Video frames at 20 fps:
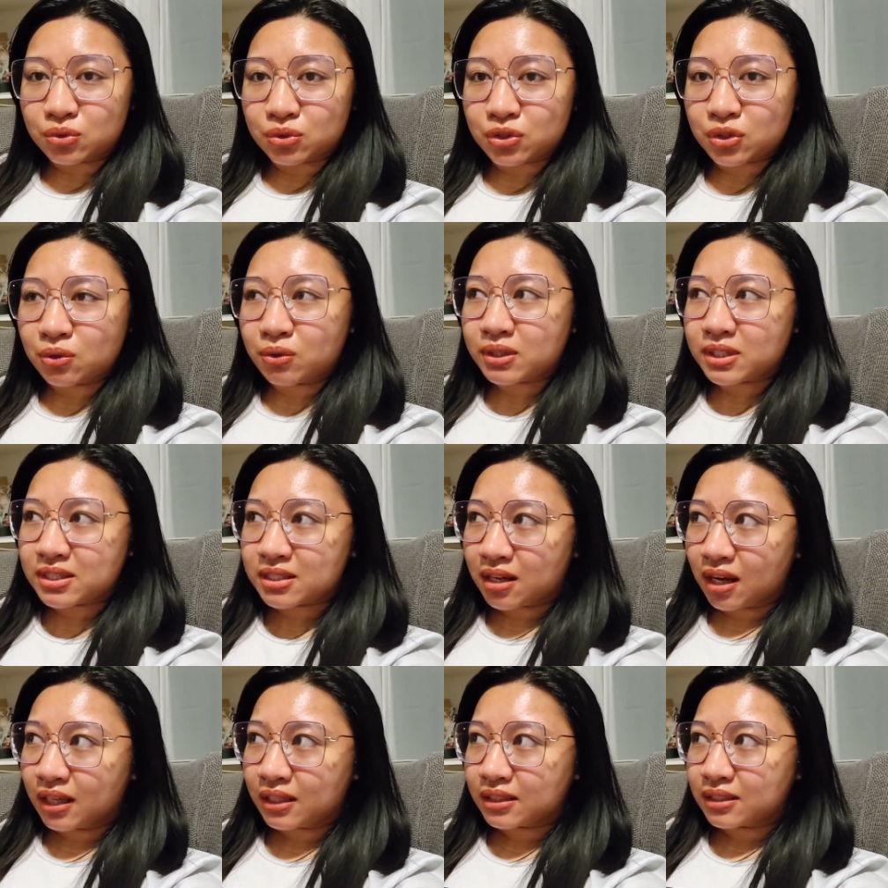So it's
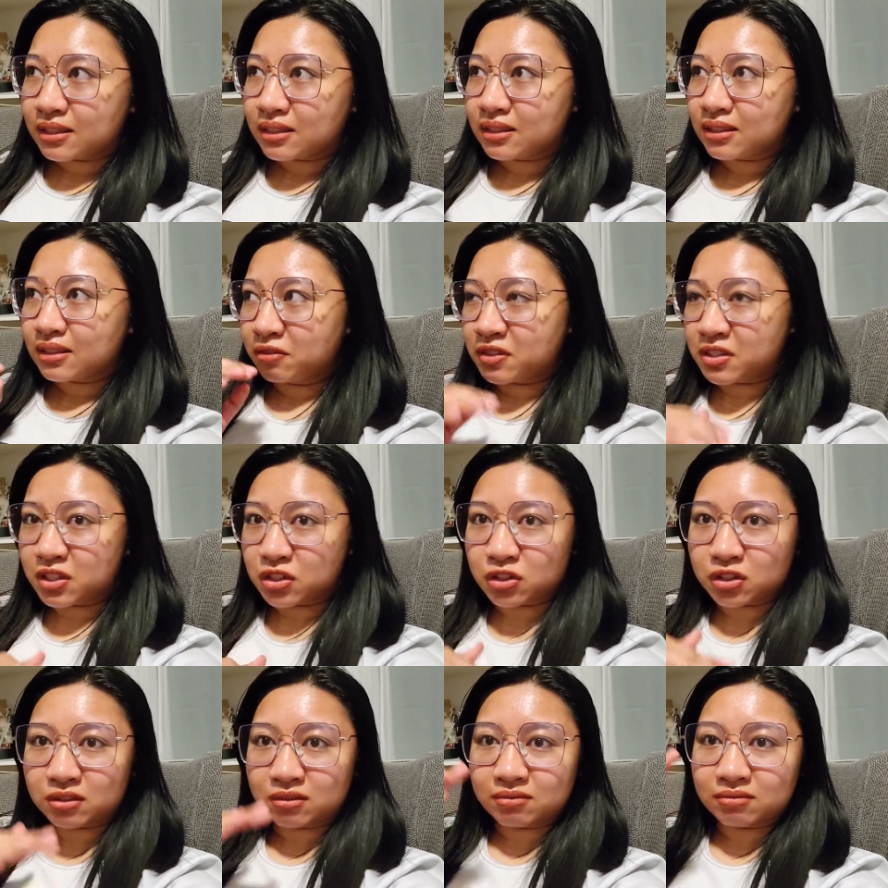not
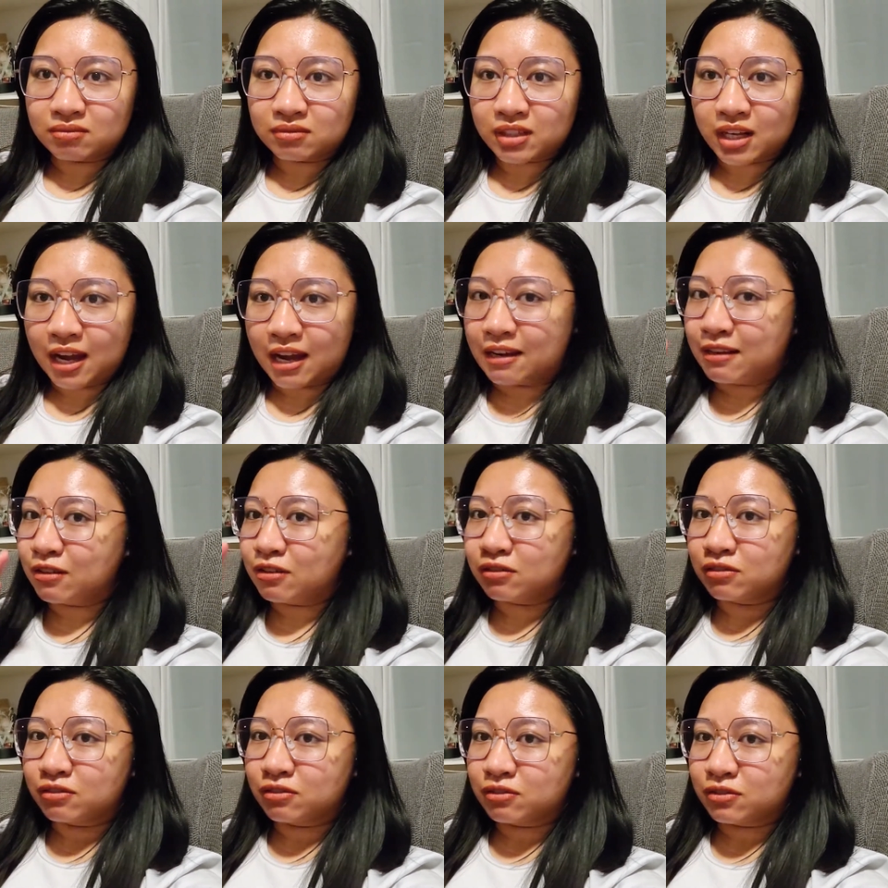physician kind
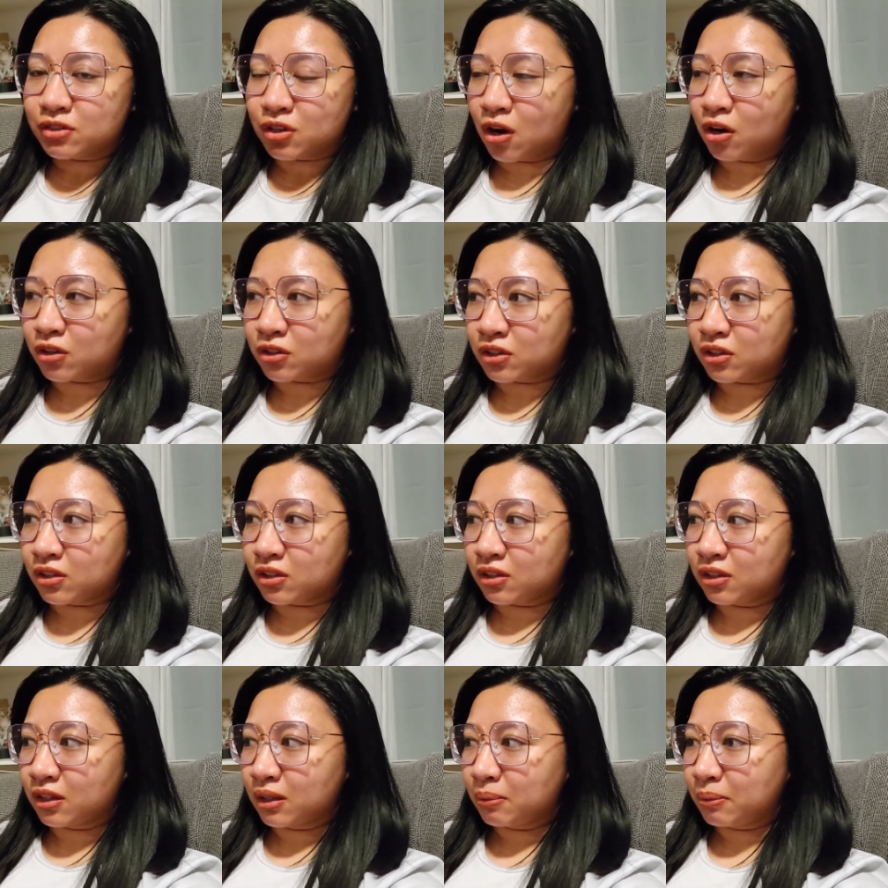of
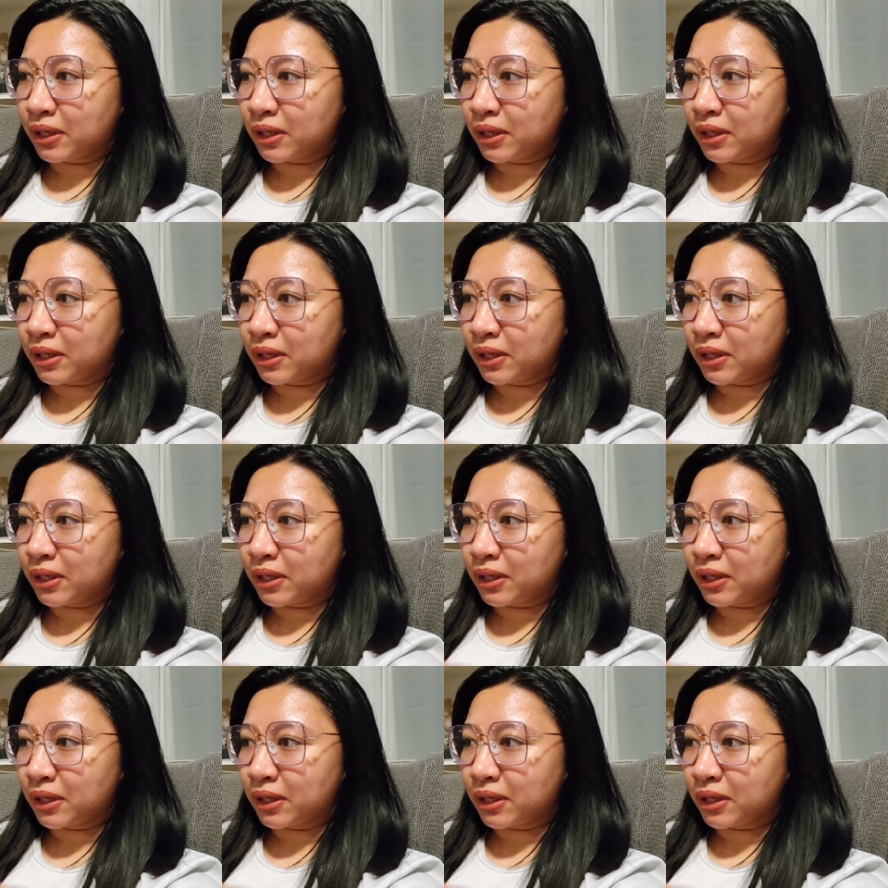doctor,